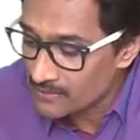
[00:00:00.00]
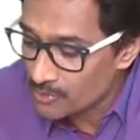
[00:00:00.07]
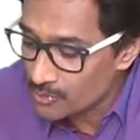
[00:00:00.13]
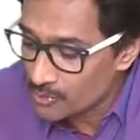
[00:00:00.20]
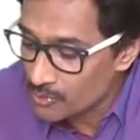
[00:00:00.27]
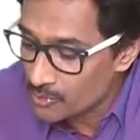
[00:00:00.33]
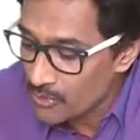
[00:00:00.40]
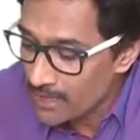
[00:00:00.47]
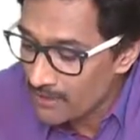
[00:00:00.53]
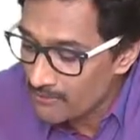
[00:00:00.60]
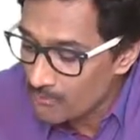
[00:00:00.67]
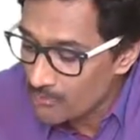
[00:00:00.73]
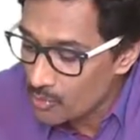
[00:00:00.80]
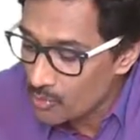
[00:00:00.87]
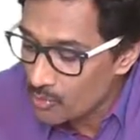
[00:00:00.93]
So you have
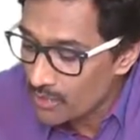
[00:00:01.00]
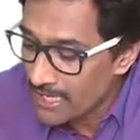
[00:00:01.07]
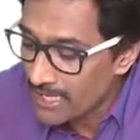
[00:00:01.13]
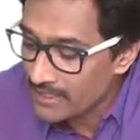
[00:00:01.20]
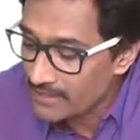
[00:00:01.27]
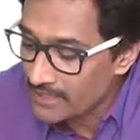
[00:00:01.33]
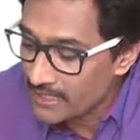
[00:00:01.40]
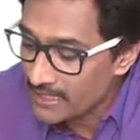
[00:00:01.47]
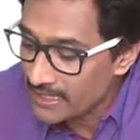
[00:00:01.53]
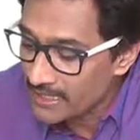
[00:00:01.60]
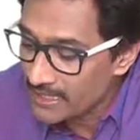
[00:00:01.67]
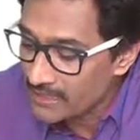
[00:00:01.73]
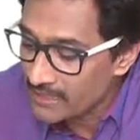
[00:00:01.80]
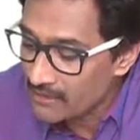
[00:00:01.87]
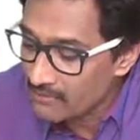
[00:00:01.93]
more area
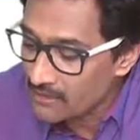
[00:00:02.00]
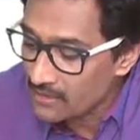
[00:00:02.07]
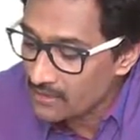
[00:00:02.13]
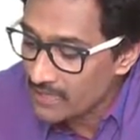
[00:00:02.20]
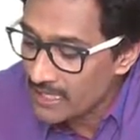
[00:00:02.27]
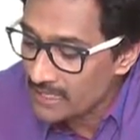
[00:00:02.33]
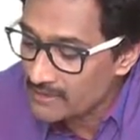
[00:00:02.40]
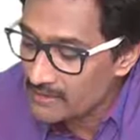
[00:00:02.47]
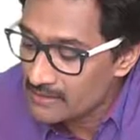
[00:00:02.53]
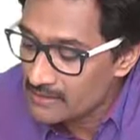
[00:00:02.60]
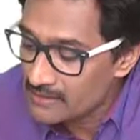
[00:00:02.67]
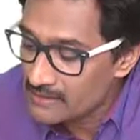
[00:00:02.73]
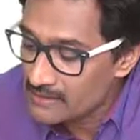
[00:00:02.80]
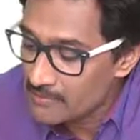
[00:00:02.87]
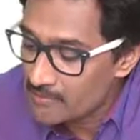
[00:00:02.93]
getting covered like
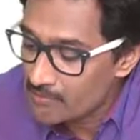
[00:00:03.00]
this.